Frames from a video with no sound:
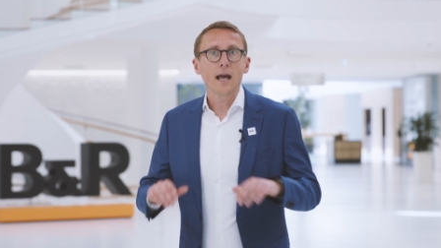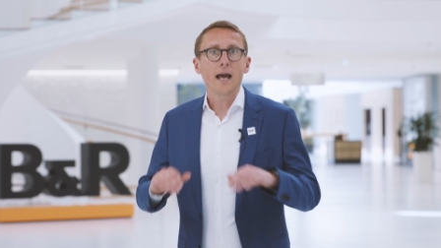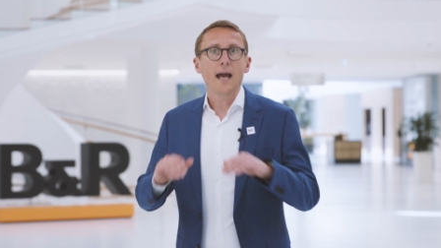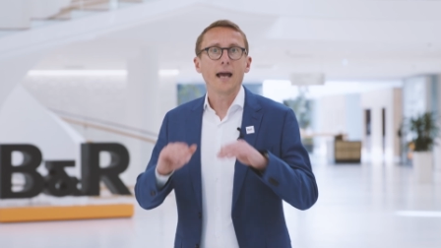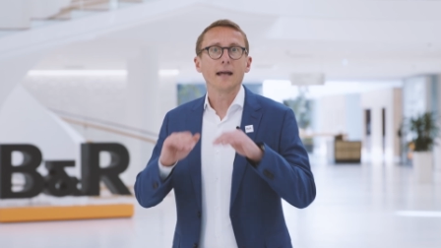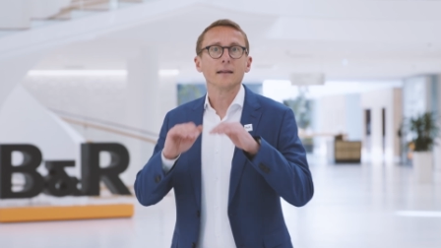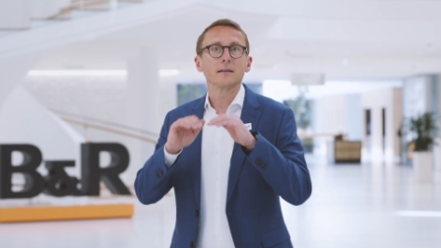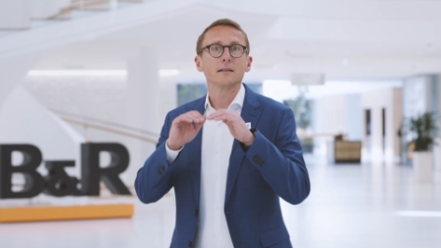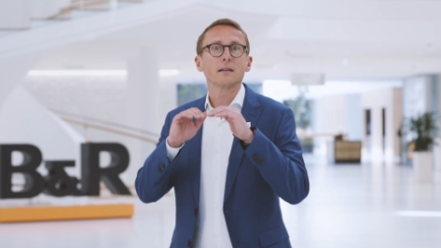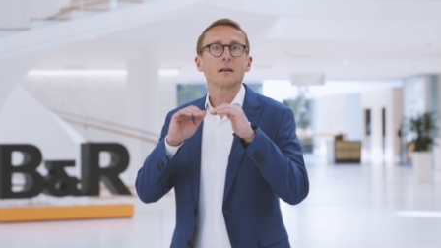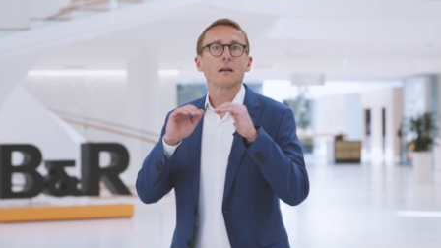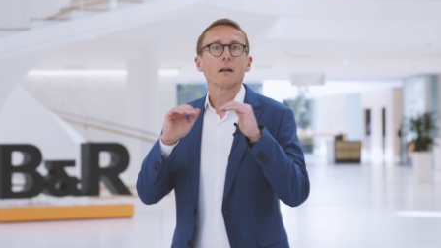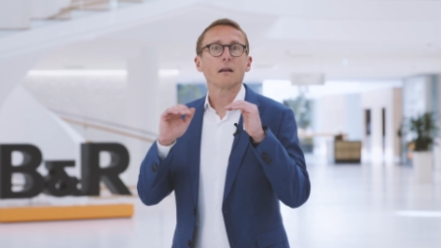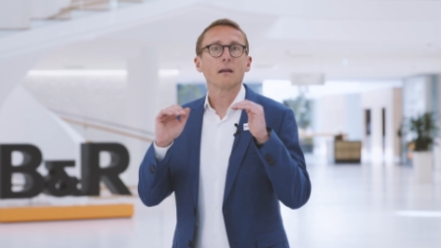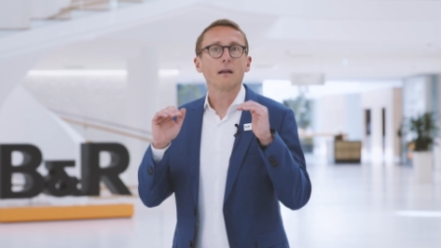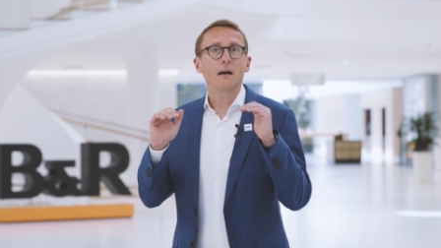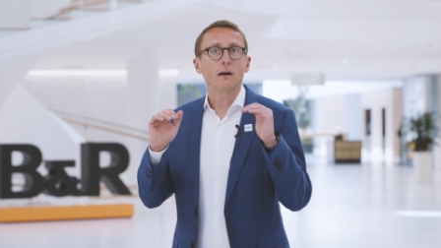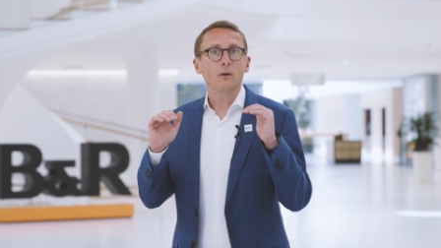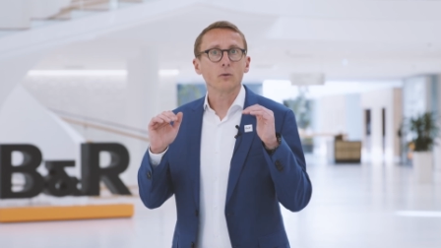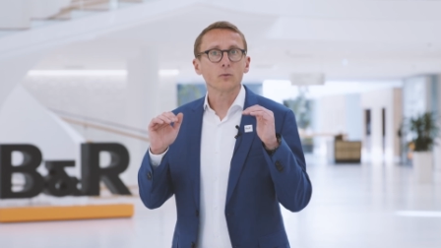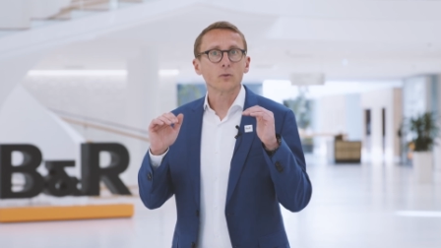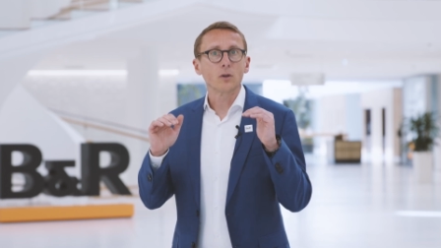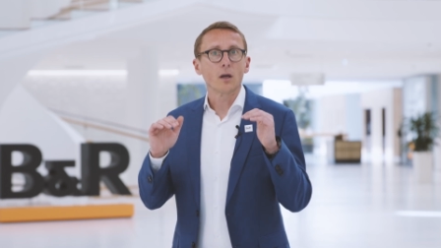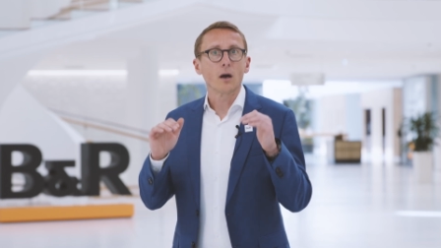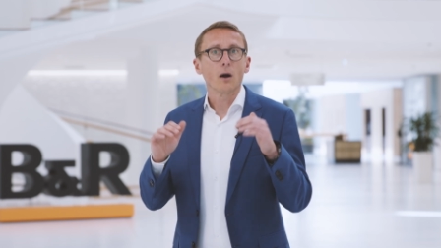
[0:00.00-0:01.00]
and the
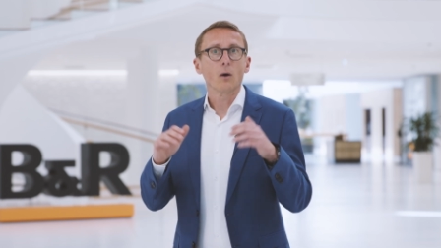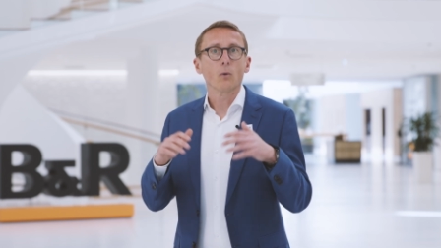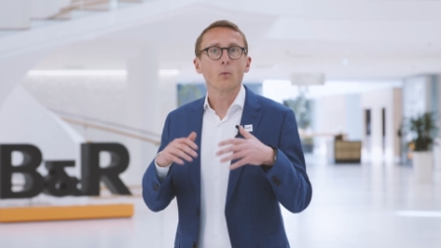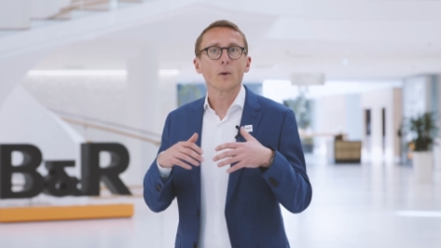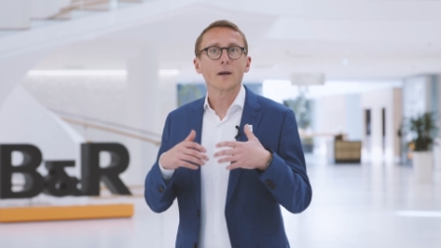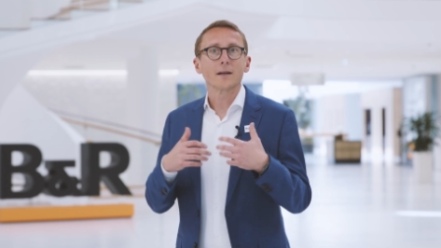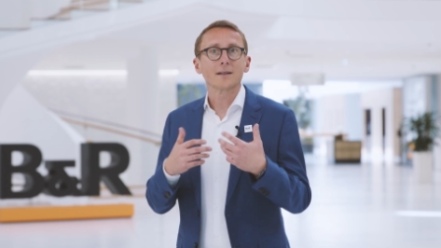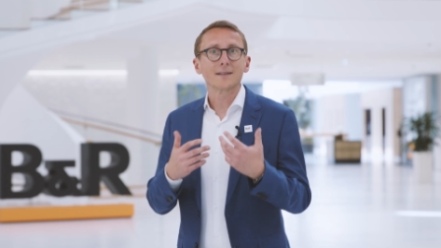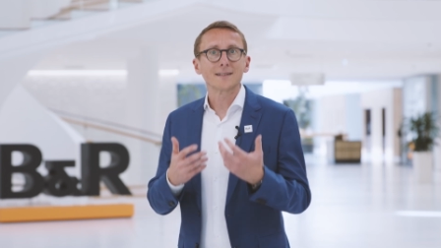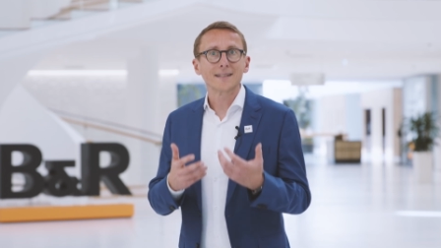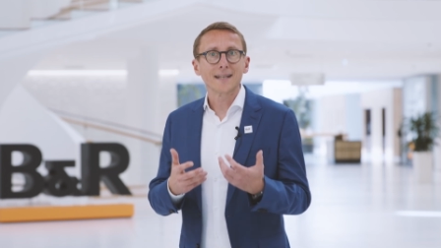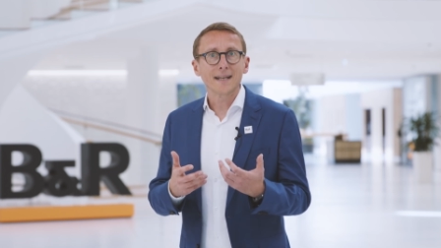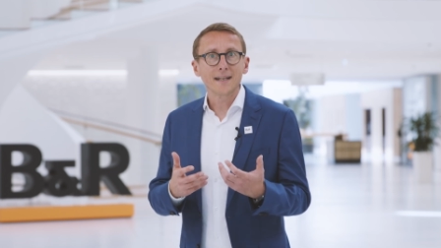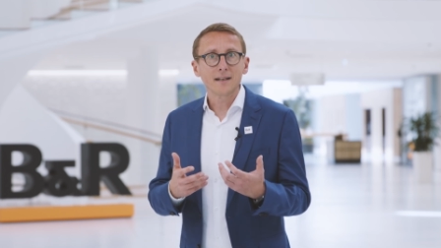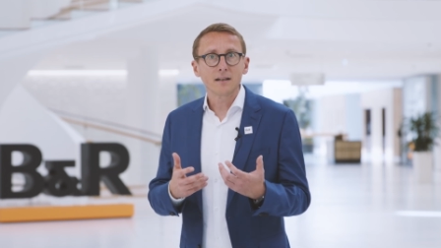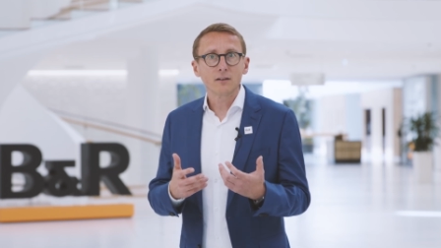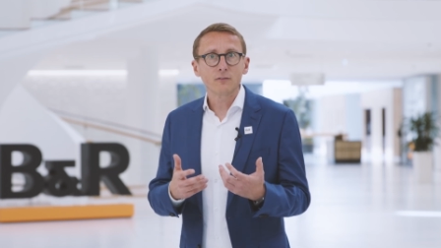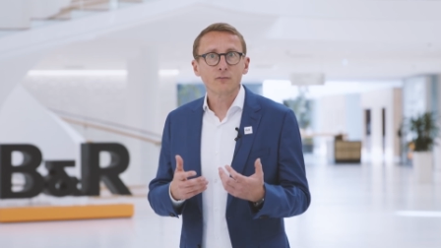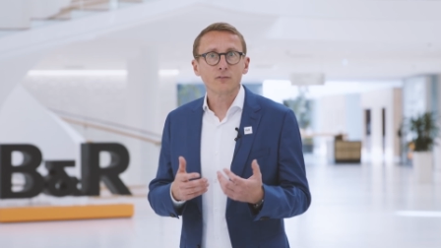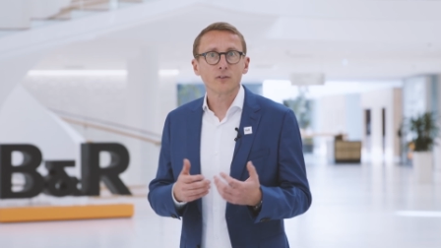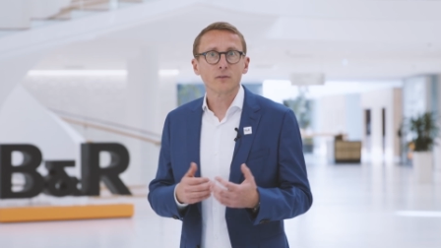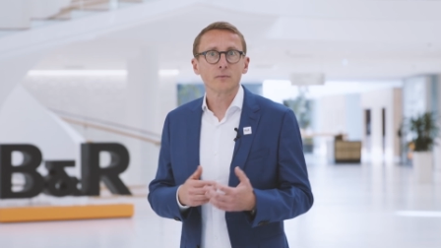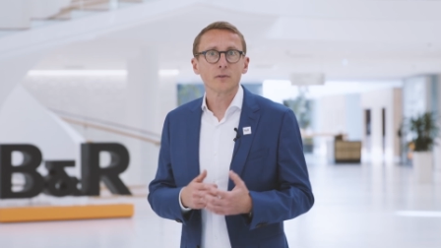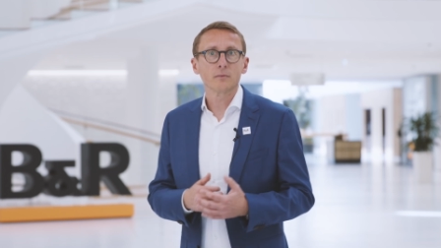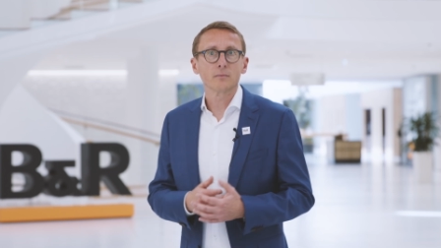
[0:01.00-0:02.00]
cloud where data
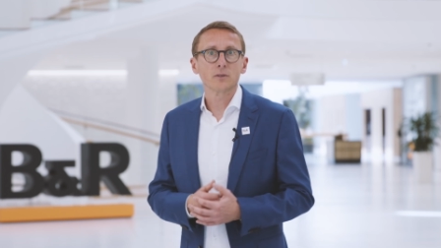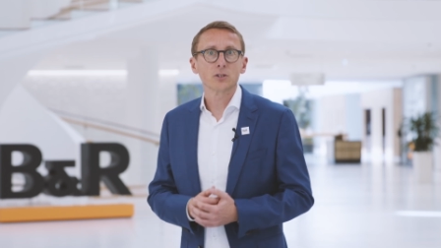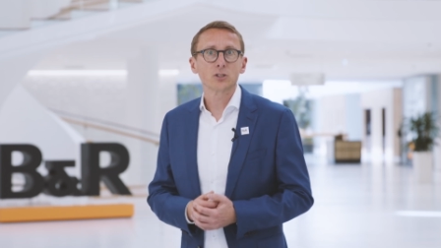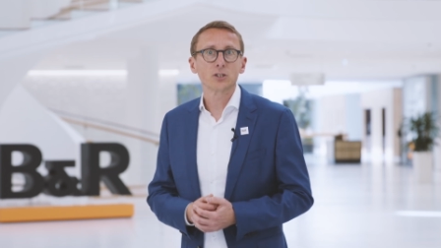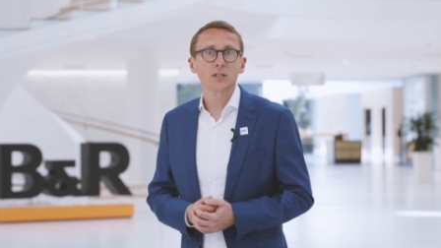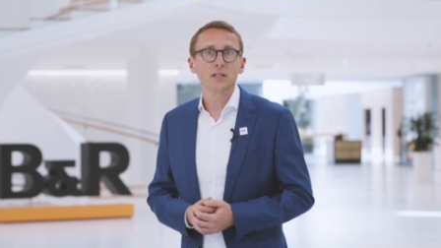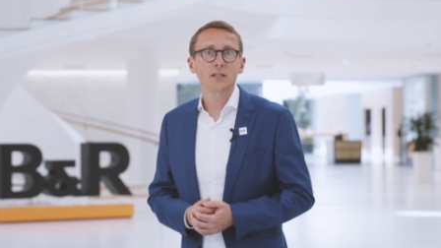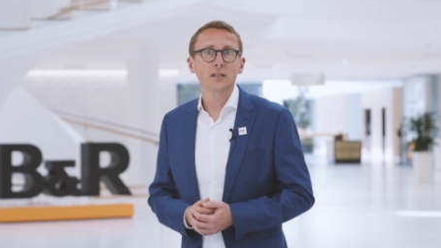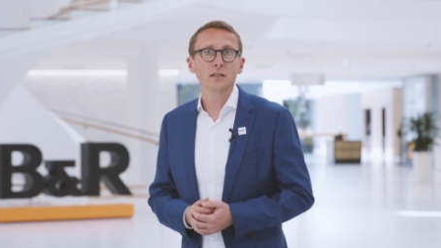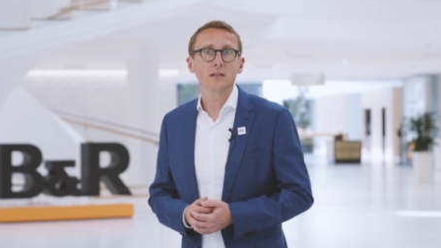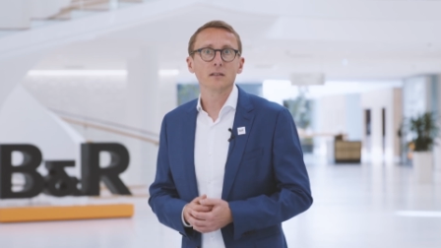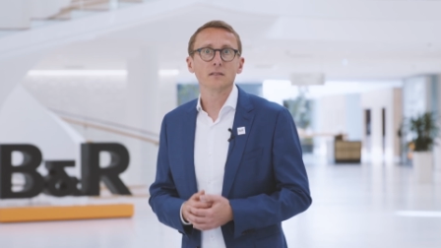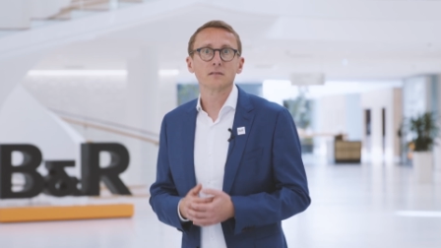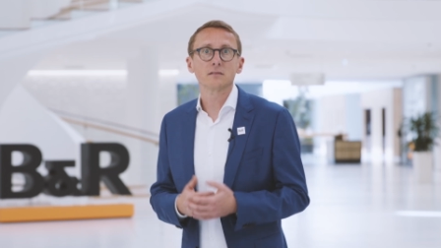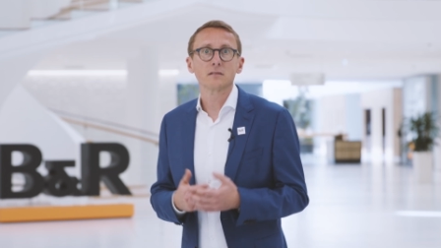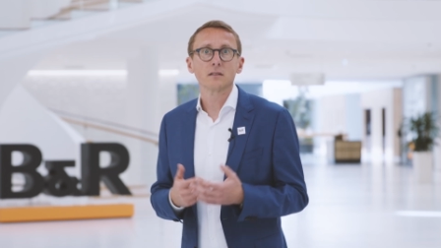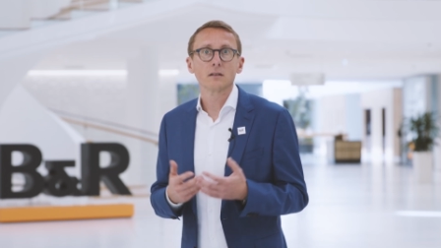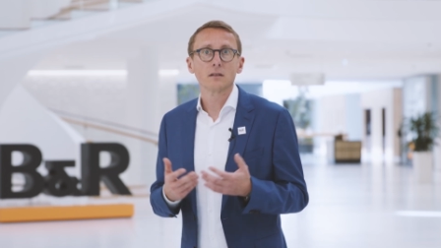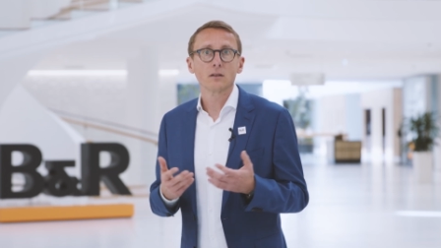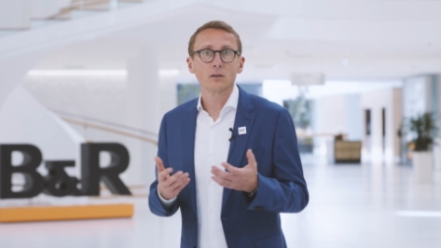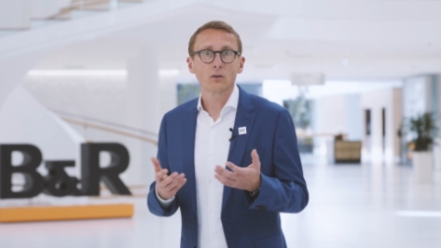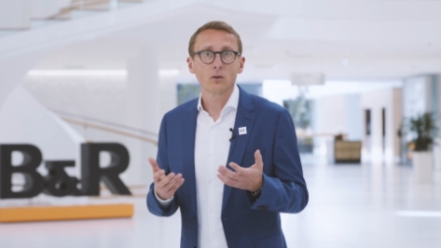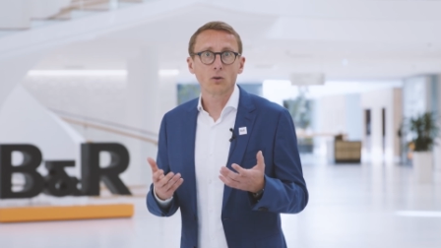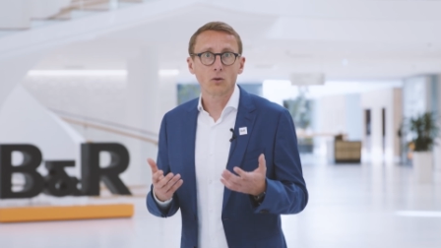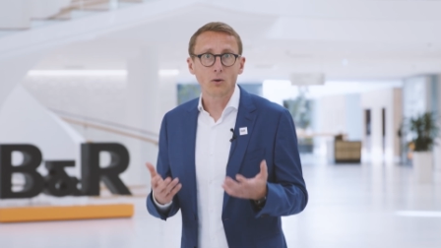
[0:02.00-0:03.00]
from the machine is
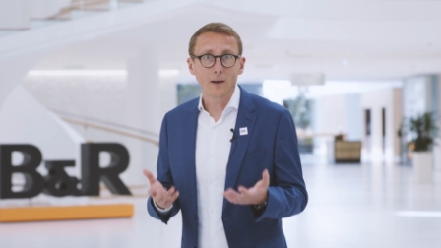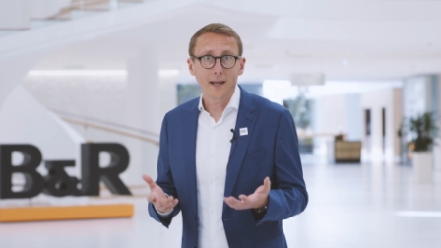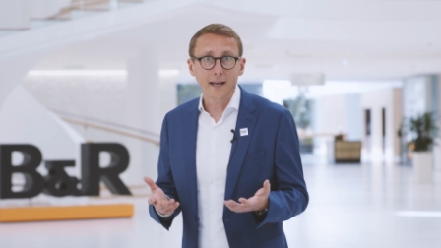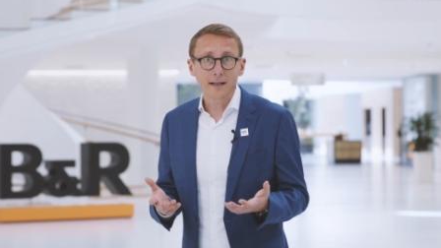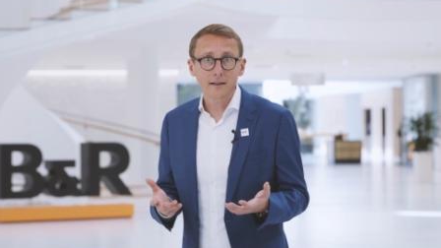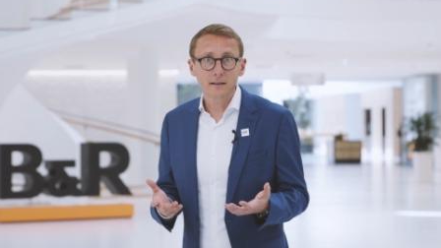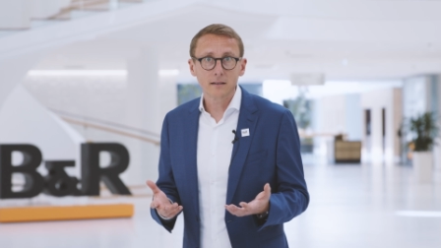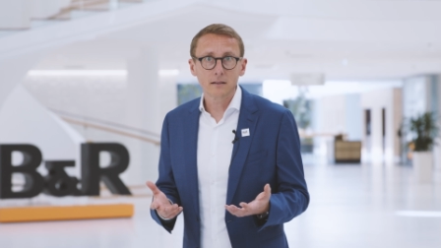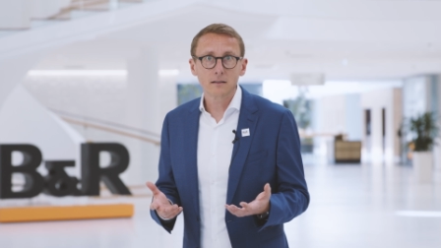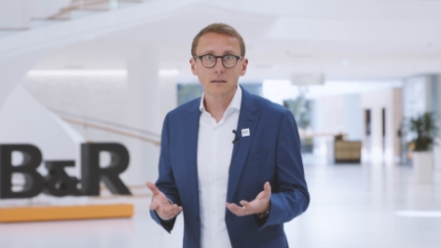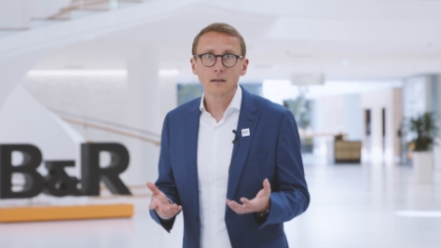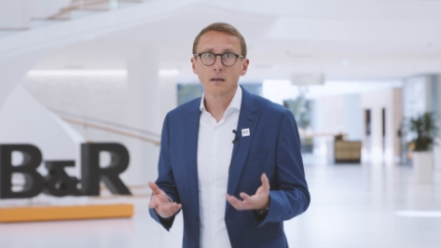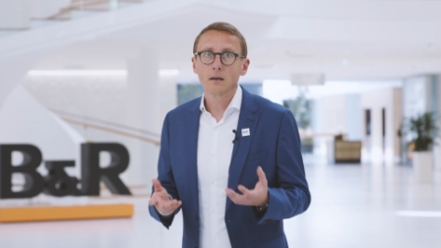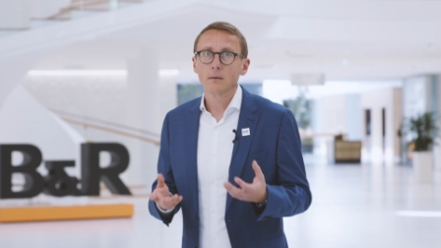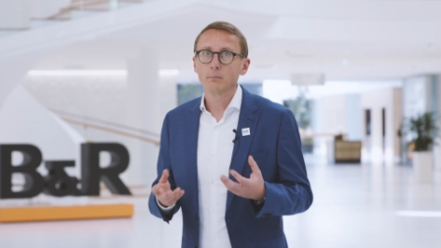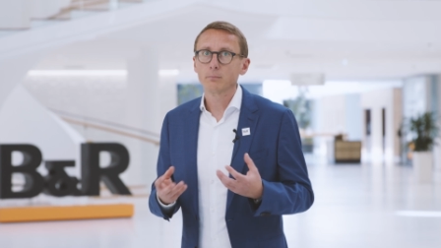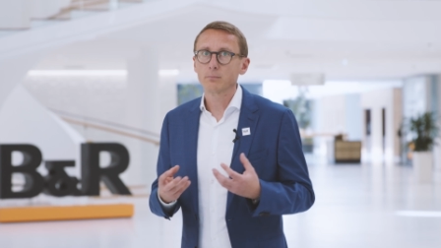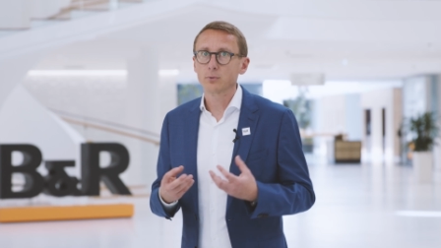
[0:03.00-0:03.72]
collected,